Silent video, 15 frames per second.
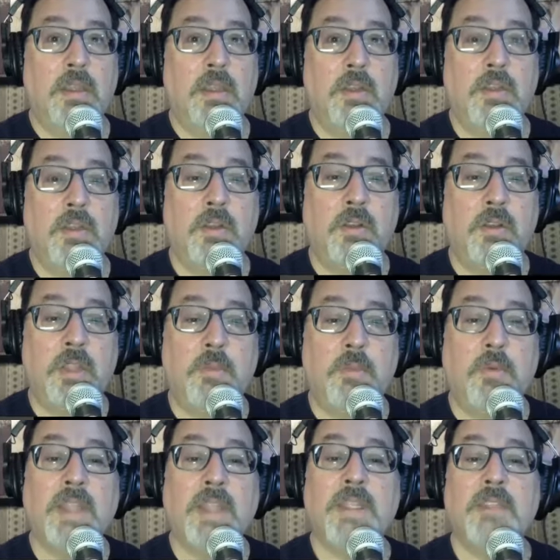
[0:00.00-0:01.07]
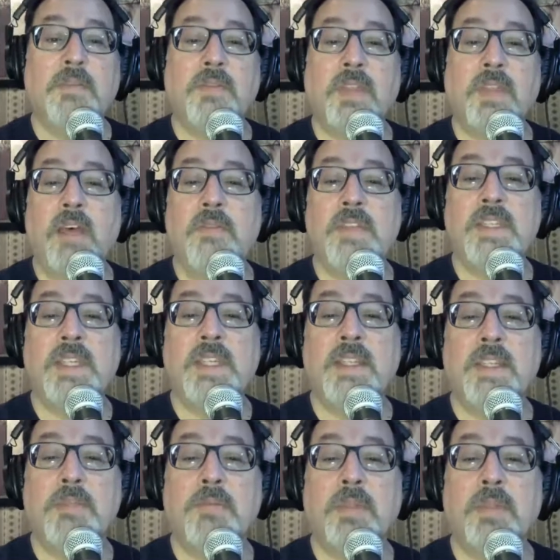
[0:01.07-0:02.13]
Surely the presence of love is in
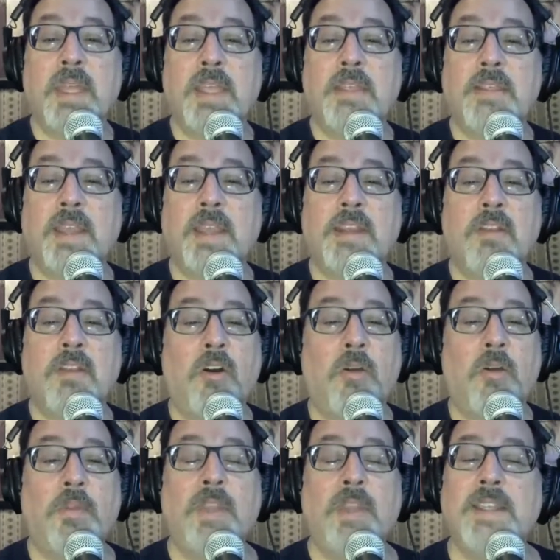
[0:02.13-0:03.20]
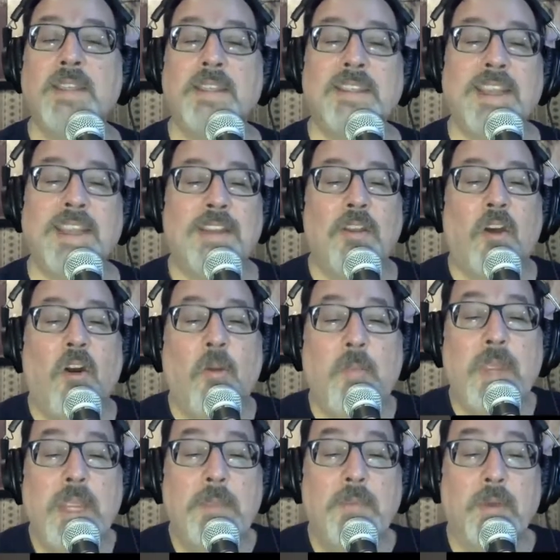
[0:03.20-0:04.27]
this place and in all places and in all
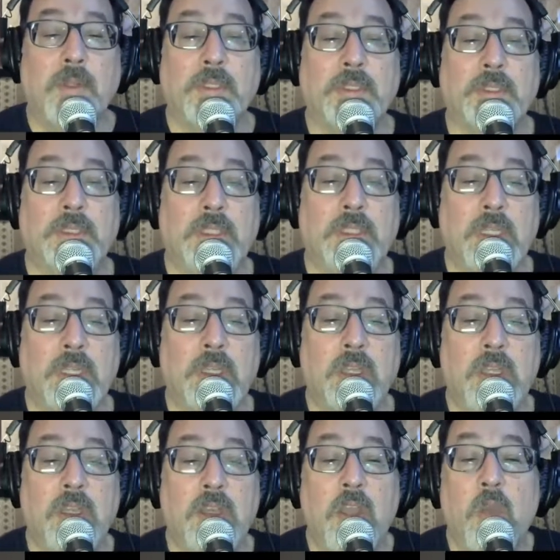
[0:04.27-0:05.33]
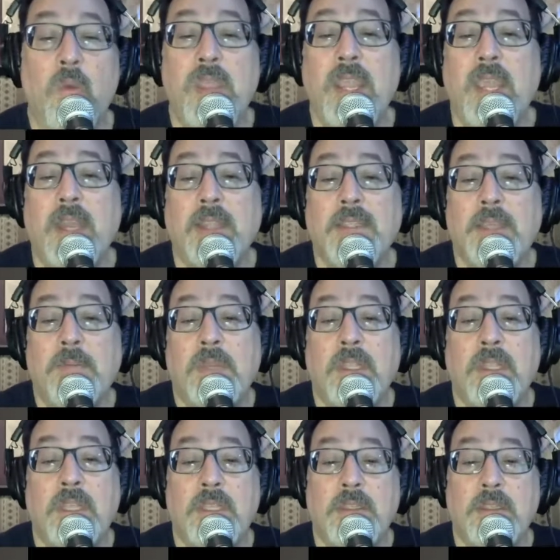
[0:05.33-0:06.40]
people. Knowing and accepting
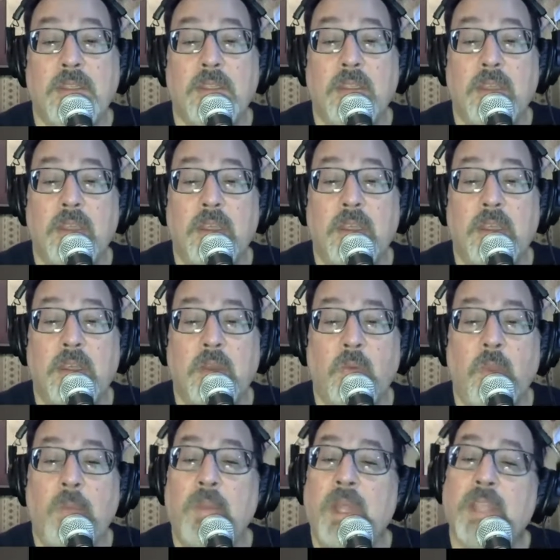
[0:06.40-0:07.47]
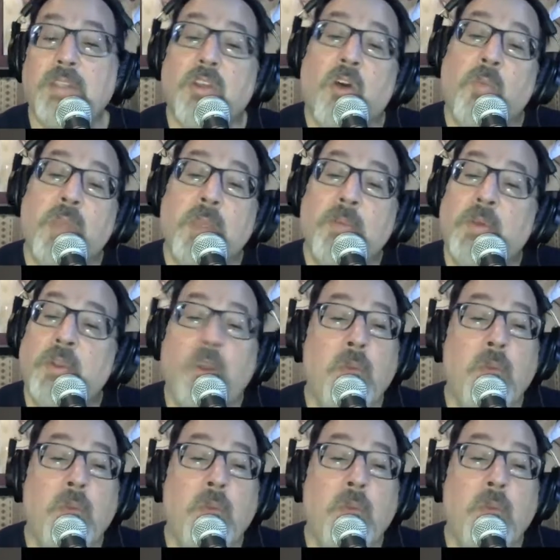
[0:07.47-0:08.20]
this, we bless all people no